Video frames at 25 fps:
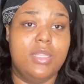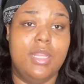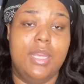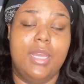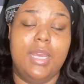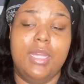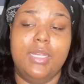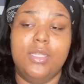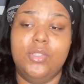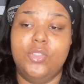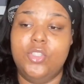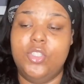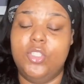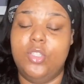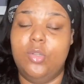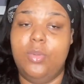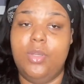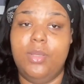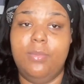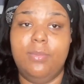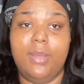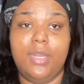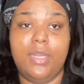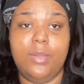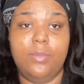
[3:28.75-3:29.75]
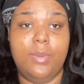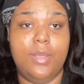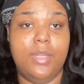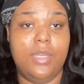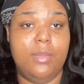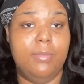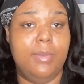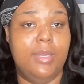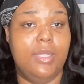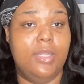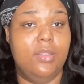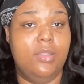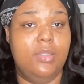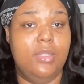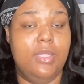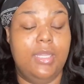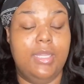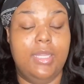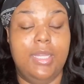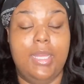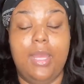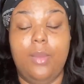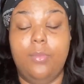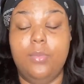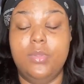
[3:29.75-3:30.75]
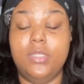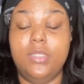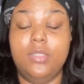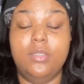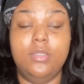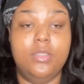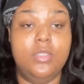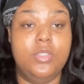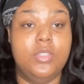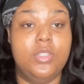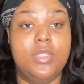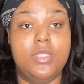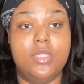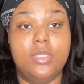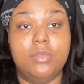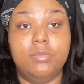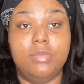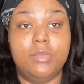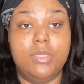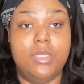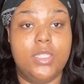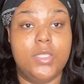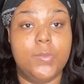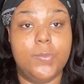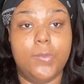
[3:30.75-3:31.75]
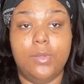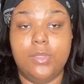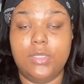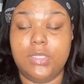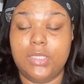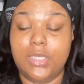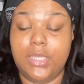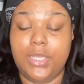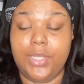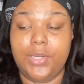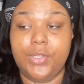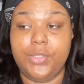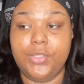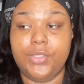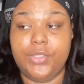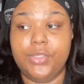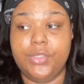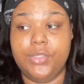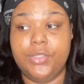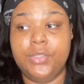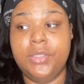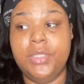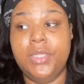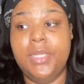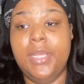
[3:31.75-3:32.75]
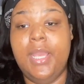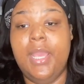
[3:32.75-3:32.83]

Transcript: Like, I didn't show anybody what anybody looked like. Like, I was literally just simply exposing character.